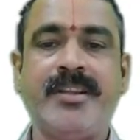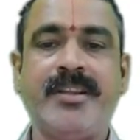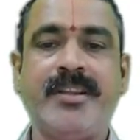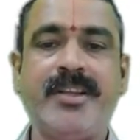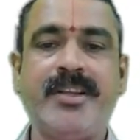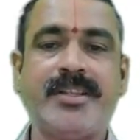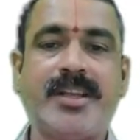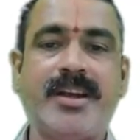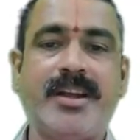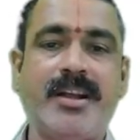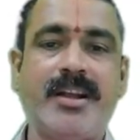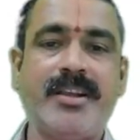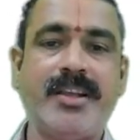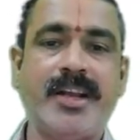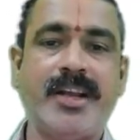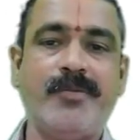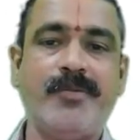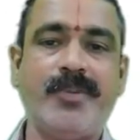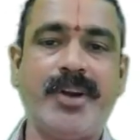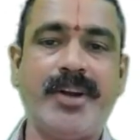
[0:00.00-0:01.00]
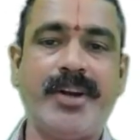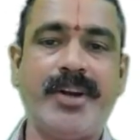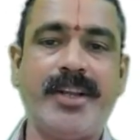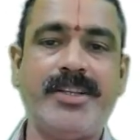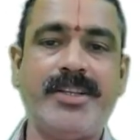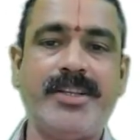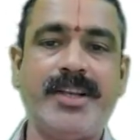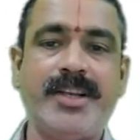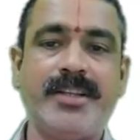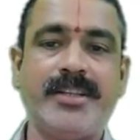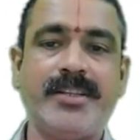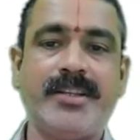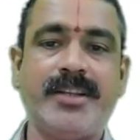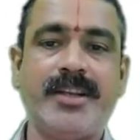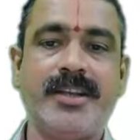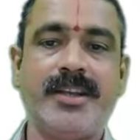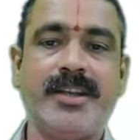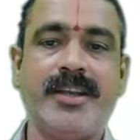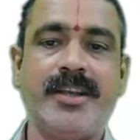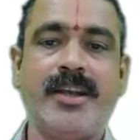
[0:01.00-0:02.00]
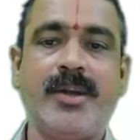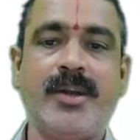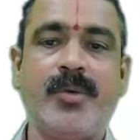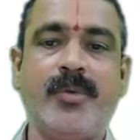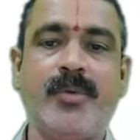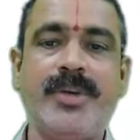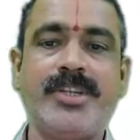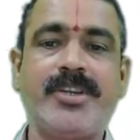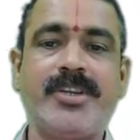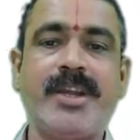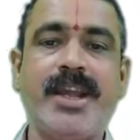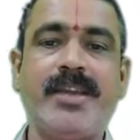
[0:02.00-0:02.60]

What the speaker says: These are all the advantages which